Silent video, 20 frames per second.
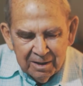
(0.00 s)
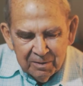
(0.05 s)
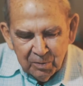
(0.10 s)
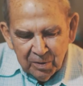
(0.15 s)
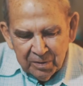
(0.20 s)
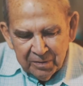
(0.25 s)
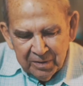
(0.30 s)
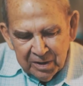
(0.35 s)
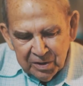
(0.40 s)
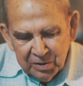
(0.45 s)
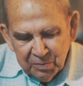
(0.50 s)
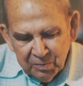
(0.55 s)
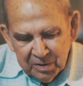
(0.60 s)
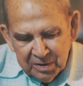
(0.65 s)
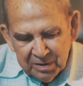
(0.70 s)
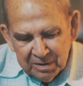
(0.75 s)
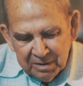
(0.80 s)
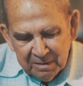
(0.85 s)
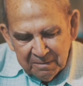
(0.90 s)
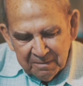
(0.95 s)
Well, this
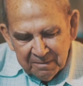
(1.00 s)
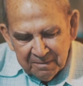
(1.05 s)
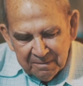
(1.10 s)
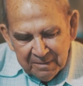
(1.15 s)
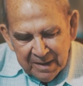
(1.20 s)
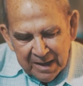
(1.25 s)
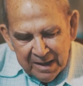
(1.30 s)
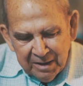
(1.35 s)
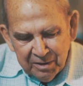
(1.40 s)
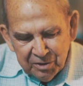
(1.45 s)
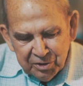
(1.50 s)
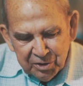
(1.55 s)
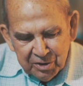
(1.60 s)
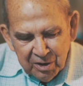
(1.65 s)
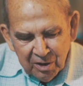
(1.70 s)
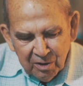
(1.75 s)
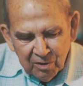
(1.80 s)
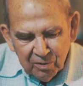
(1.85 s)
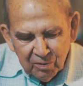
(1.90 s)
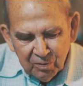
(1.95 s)
was a main
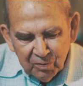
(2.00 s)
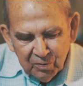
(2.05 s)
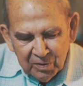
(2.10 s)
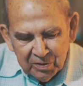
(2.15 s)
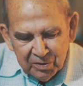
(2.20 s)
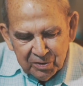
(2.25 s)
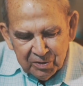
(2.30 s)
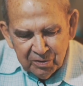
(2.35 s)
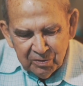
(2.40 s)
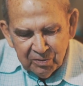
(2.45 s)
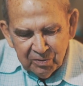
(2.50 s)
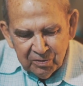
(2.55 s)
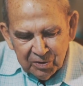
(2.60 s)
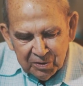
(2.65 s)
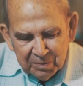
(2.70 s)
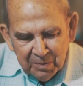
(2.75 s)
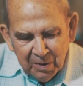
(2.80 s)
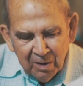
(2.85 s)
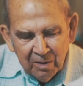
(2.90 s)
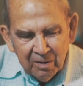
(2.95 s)
stone with two
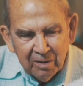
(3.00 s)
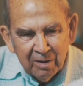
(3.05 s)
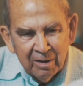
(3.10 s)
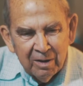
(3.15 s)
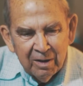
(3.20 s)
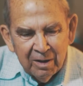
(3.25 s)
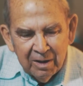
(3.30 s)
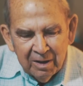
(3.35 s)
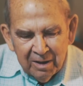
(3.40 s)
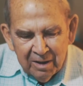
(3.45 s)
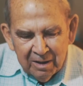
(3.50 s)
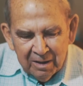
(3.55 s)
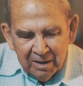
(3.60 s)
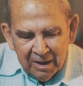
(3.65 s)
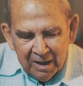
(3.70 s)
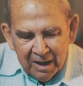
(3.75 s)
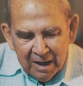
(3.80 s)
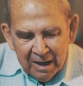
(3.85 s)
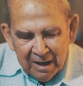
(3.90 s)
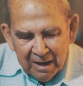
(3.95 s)
smaller
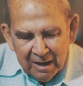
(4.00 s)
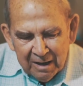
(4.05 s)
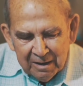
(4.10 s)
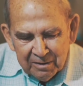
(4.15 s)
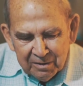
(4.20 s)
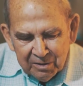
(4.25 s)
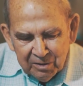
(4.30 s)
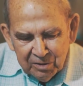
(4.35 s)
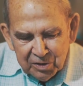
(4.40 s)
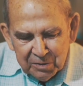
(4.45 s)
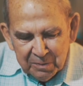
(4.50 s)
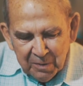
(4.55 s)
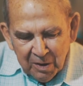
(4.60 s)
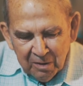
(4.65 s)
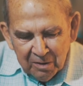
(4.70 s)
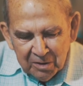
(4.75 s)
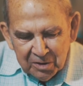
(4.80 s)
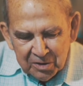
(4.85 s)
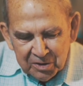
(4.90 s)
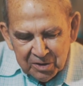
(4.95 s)

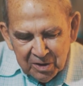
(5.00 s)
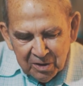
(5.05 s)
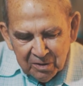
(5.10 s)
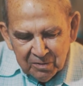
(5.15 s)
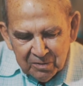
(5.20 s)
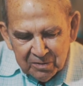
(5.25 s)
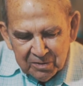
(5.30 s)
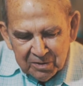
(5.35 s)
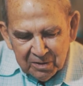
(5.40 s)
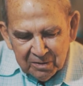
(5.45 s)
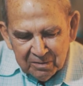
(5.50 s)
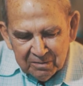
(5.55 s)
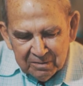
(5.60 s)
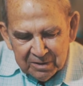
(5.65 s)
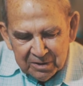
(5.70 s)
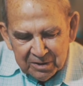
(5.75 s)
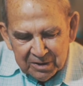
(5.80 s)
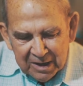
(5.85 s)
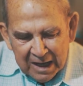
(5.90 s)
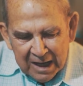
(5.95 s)
stones on
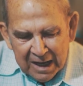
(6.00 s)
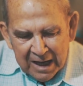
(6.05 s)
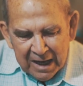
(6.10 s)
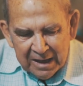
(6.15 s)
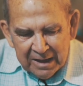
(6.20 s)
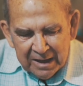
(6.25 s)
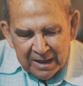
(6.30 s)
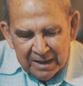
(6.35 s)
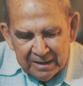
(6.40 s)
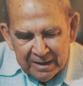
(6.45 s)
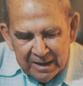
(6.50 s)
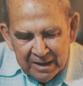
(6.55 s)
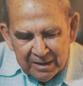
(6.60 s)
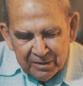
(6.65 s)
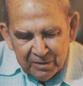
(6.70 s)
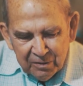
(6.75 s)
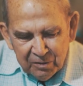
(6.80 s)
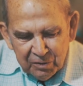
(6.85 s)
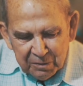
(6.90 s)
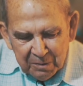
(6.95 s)
the side, and then
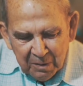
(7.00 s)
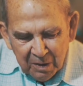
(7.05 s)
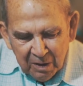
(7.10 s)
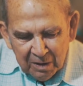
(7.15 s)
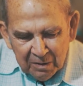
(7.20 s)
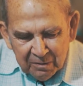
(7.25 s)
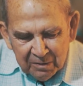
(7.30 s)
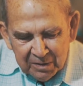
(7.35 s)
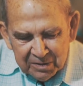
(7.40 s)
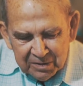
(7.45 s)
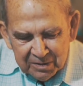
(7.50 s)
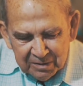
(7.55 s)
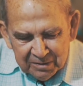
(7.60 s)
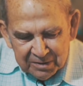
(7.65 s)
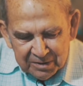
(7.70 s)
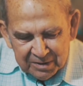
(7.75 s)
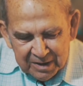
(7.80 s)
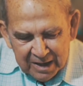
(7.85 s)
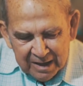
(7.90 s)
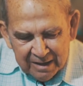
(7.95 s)
two smaller ones on
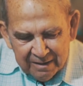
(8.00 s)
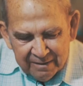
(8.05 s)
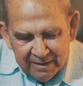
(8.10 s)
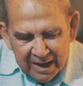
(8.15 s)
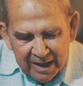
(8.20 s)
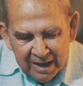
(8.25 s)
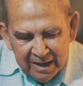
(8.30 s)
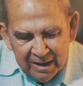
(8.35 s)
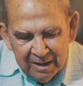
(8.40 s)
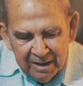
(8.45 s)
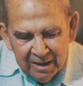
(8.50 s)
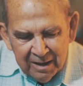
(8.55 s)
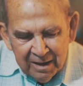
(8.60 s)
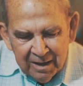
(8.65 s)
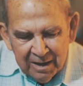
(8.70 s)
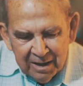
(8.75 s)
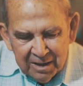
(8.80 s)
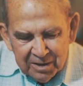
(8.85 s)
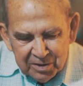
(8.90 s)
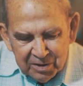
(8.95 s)
the side of that.
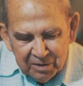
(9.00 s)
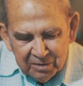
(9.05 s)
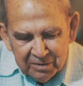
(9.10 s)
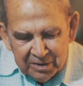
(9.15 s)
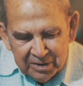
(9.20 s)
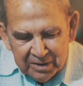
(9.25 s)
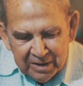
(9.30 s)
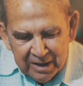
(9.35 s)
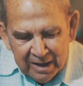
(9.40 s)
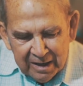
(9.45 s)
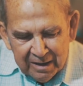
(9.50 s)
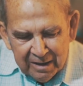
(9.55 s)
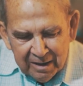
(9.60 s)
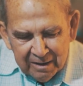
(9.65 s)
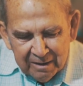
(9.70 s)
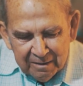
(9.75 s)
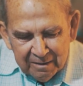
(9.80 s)
So you had